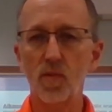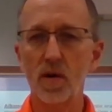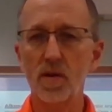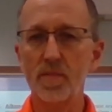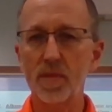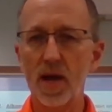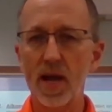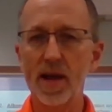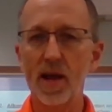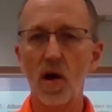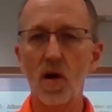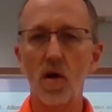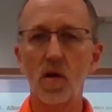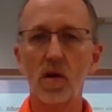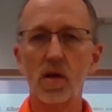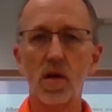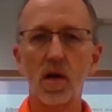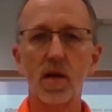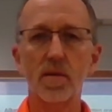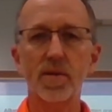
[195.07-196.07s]
whereby all
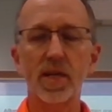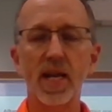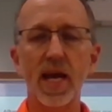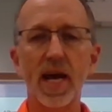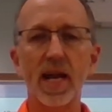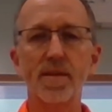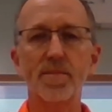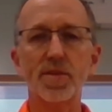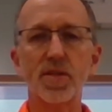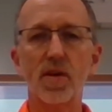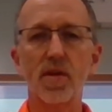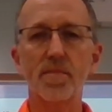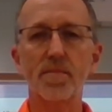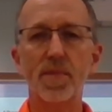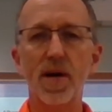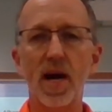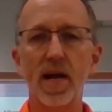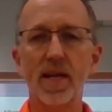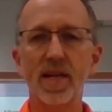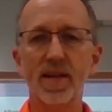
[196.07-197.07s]
carbon atoms are
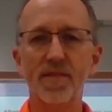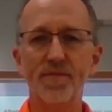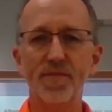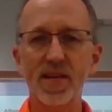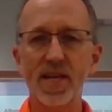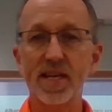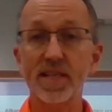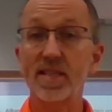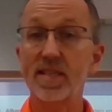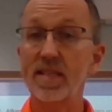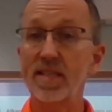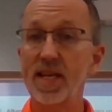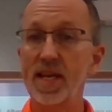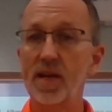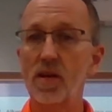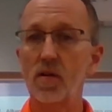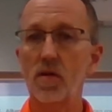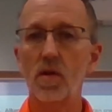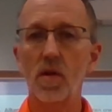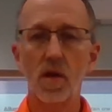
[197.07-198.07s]
bonded via
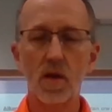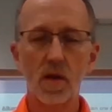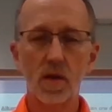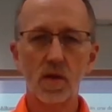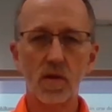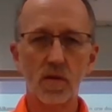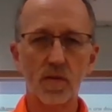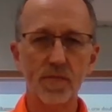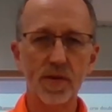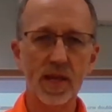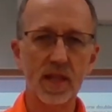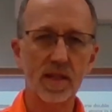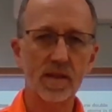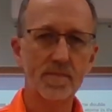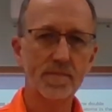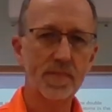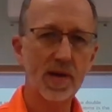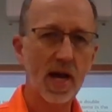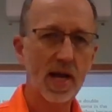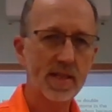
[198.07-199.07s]
single covalent
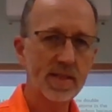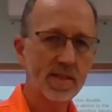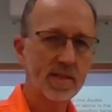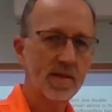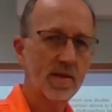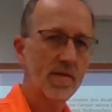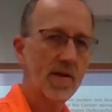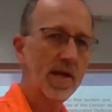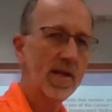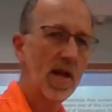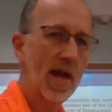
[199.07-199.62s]
bonds, right?